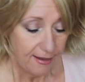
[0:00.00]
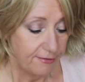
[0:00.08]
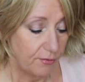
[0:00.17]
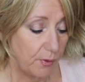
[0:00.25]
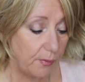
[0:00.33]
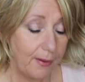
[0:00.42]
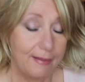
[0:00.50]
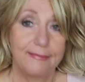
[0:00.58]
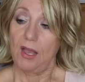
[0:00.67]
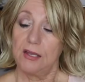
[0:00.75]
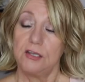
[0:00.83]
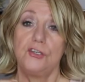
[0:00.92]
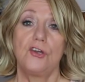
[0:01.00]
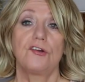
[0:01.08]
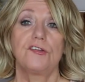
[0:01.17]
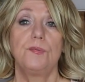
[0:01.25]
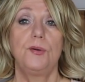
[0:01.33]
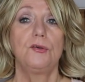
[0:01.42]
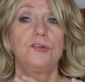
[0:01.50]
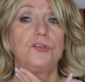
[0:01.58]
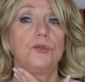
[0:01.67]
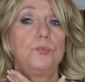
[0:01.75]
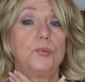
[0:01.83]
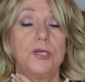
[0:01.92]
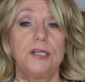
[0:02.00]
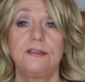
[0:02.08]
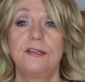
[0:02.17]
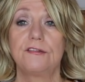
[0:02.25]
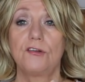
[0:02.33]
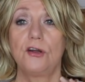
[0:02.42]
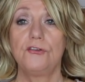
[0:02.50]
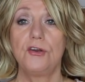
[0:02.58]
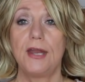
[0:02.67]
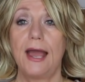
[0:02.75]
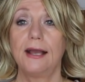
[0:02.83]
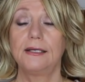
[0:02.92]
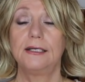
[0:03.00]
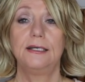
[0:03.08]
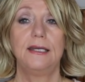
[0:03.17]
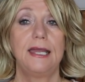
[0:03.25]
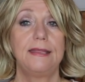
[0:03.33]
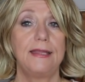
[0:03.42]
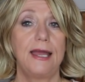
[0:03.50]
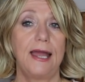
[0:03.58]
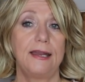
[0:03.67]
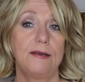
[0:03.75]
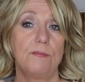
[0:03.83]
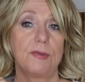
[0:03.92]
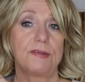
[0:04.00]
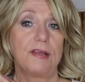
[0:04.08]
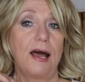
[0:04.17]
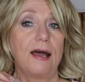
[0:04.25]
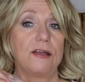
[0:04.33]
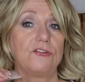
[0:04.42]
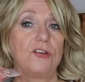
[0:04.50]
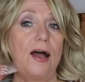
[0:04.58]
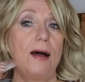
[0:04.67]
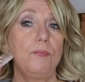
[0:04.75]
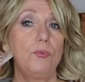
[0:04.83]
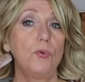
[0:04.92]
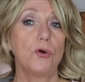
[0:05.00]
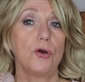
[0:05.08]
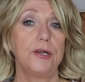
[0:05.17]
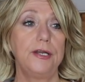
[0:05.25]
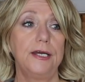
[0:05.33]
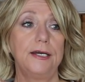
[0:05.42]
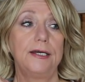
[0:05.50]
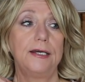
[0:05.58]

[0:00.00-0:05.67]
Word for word: So anyways, you're supposed to put this on your neck and then massage upward.